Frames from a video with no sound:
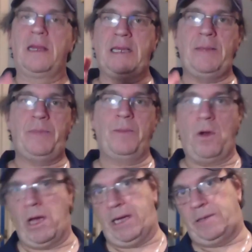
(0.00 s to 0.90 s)
Keep in
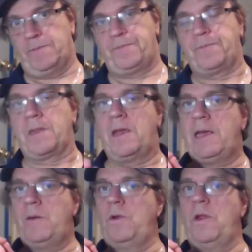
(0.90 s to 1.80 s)
mind,
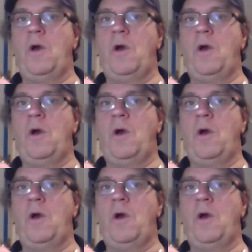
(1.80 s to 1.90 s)
it will